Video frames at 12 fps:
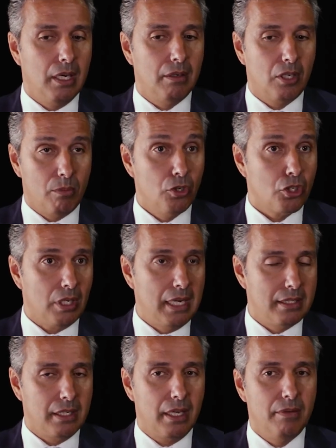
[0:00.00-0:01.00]

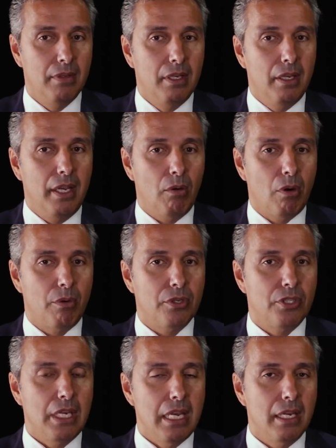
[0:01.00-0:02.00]
commercializing it. And what we're
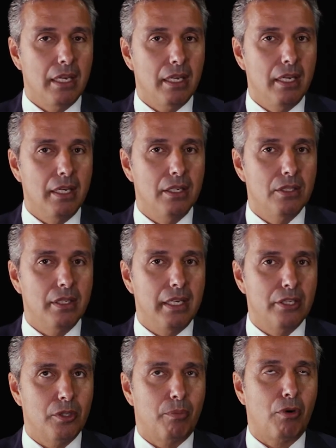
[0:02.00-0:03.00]
seeing is
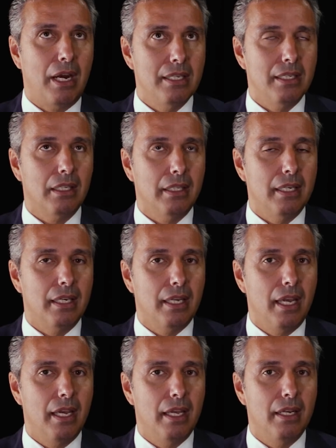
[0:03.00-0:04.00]
a surprisingly,
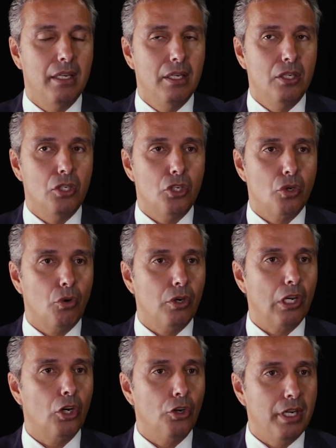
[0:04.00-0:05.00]
again,
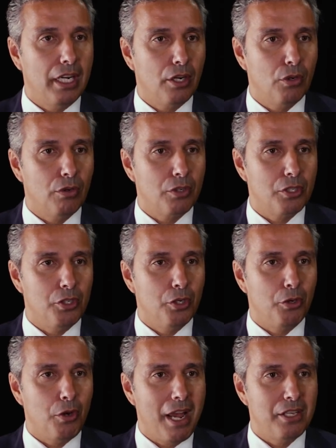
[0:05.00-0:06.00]
short learning curve. Because,
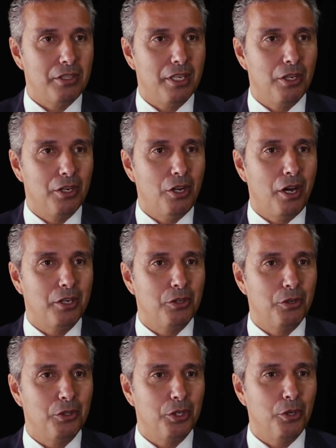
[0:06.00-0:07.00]
you're asking a
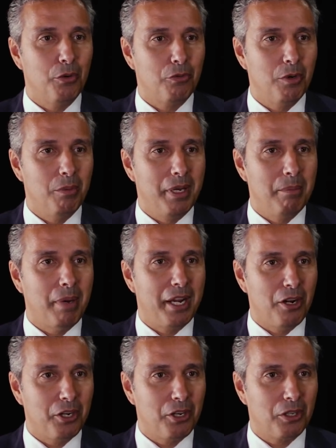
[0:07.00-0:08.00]
doctor to go from a
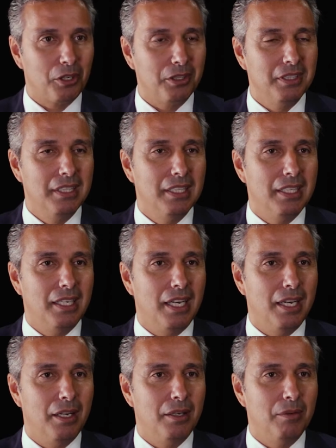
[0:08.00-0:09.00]
binocular
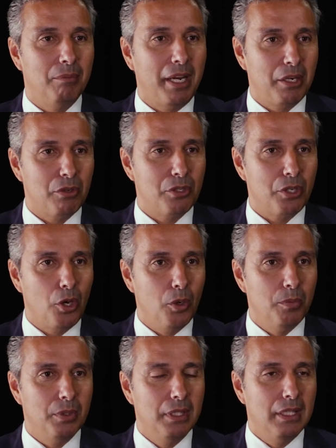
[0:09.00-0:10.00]

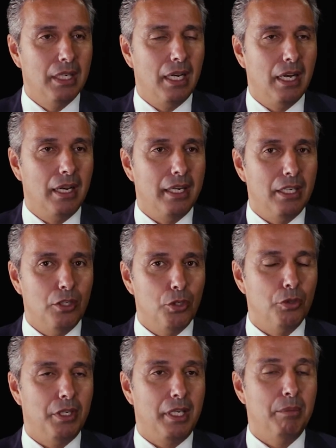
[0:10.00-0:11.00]
microscope
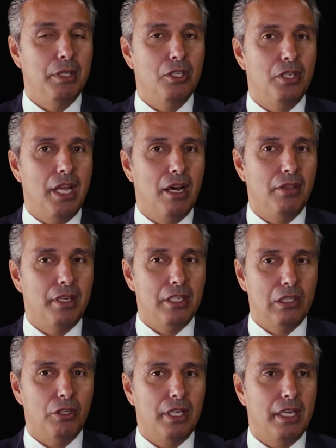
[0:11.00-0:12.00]
into an image now that
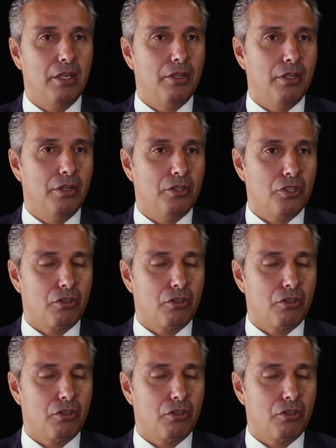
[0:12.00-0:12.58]
he's looking on a